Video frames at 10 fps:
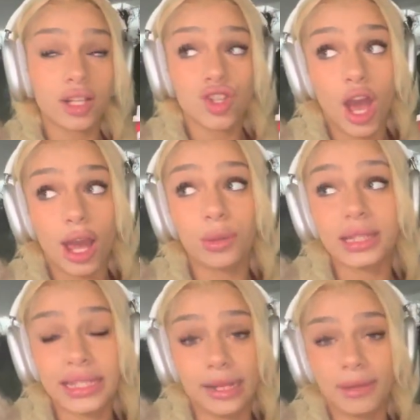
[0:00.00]
chai with
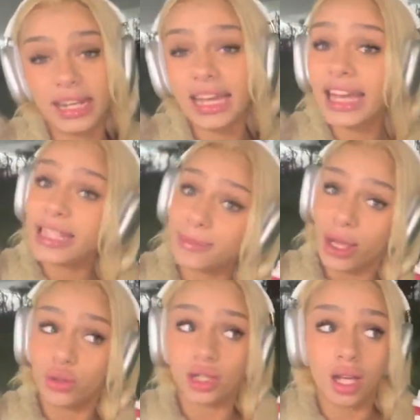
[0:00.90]
cinnamon is my
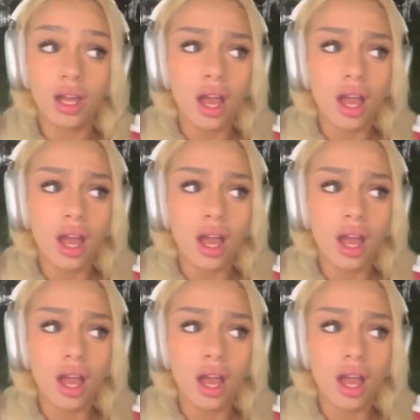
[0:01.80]
order.